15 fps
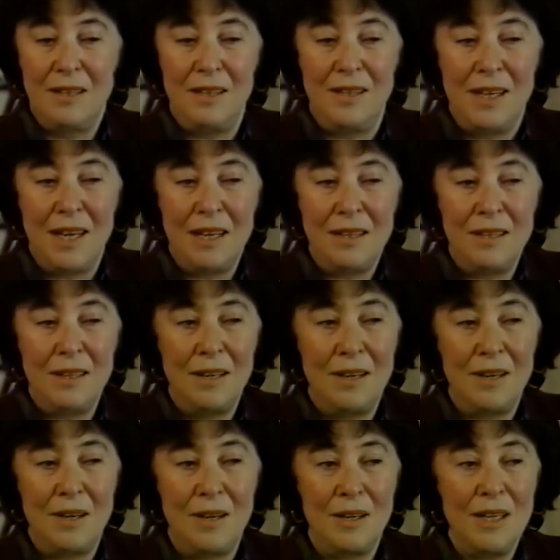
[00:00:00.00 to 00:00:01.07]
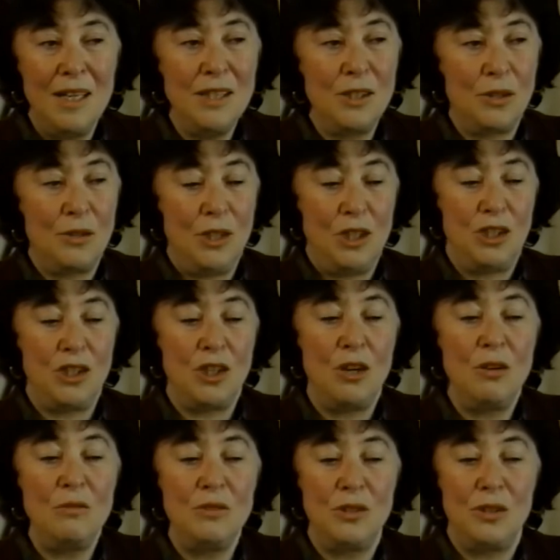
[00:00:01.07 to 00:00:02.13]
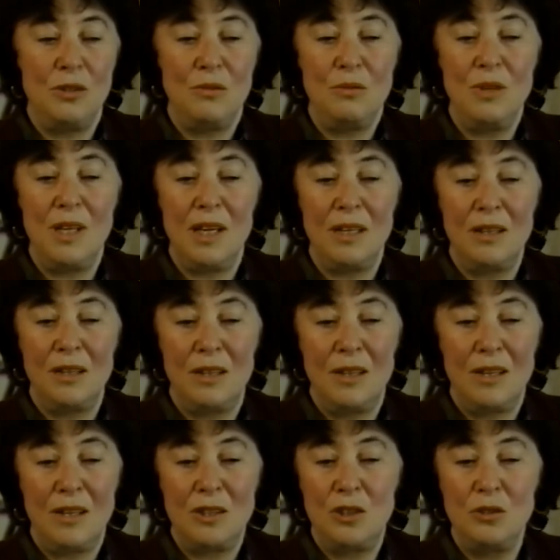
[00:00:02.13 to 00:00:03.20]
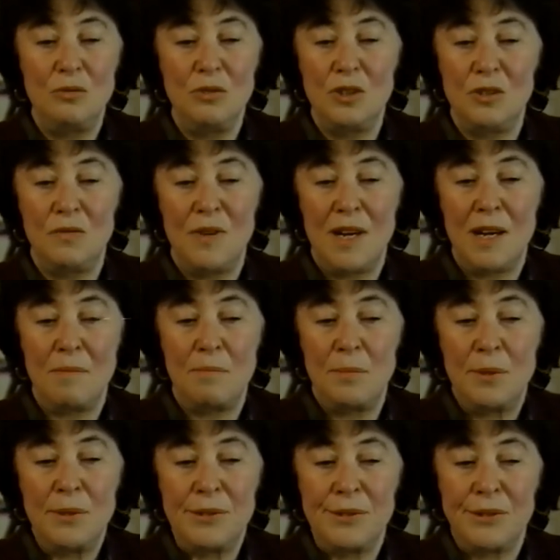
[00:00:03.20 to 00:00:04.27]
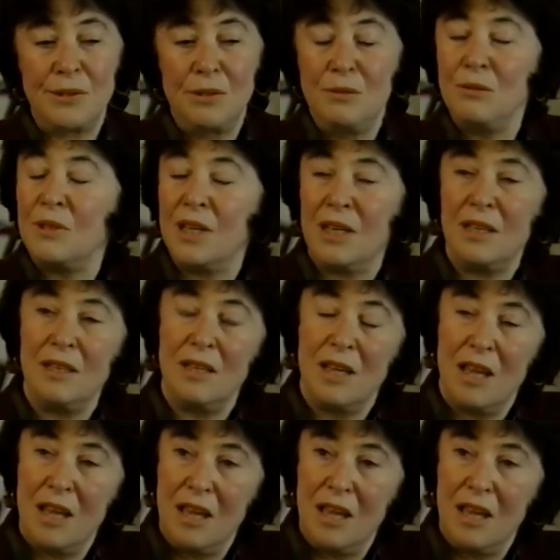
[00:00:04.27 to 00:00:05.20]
then history shows you that Jews were persecuted